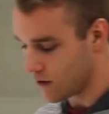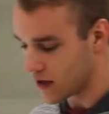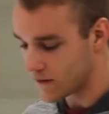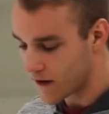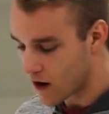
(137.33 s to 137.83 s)

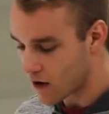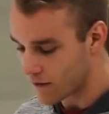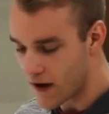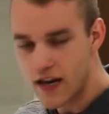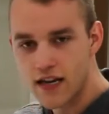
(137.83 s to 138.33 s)
is figure out
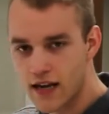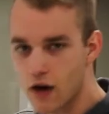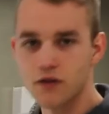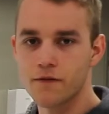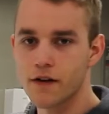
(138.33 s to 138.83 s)
if any
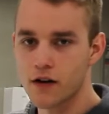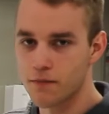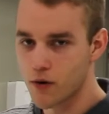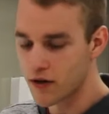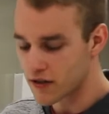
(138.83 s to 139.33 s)
counterfeit
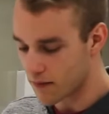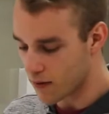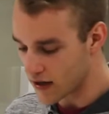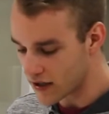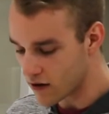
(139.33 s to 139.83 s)
components are
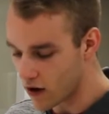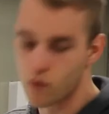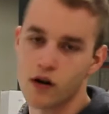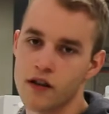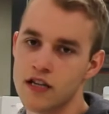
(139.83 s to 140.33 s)
present on
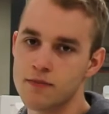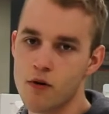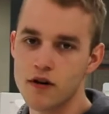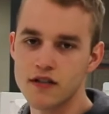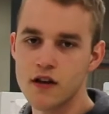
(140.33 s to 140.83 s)
one of these
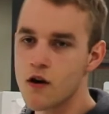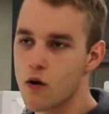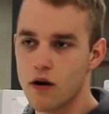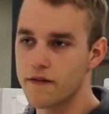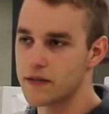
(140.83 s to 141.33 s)
boards,
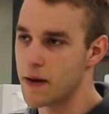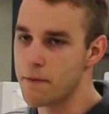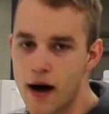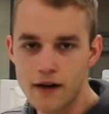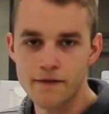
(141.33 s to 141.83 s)
or if it's been
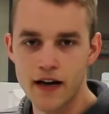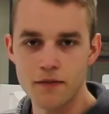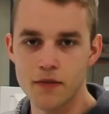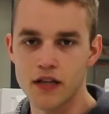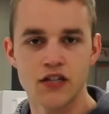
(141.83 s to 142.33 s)

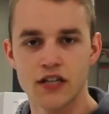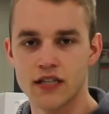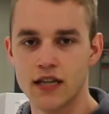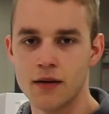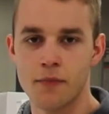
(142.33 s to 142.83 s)
modified
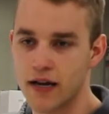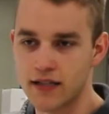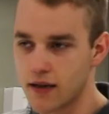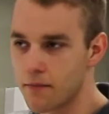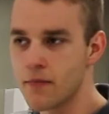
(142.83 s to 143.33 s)
maliciously by
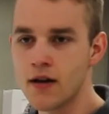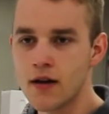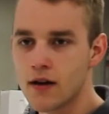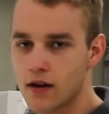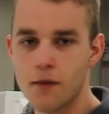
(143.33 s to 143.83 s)
some
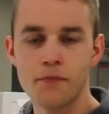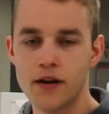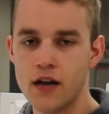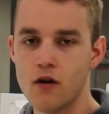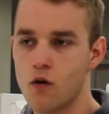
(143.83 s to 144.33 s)

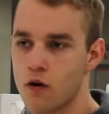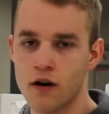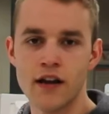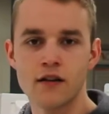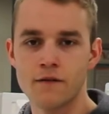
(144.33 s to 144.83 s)
company
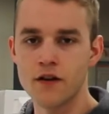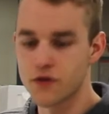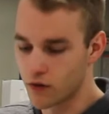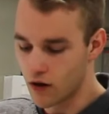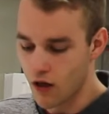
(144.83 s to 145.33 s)
or
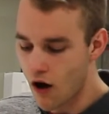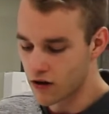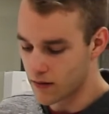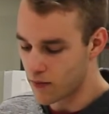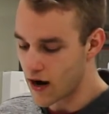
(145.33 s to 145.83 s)
individual
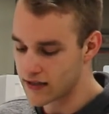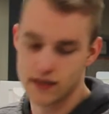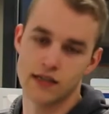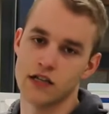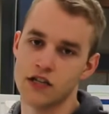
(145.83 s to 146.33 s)
along the
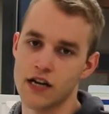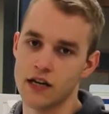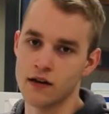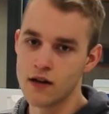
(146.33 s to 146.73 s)
processing chain.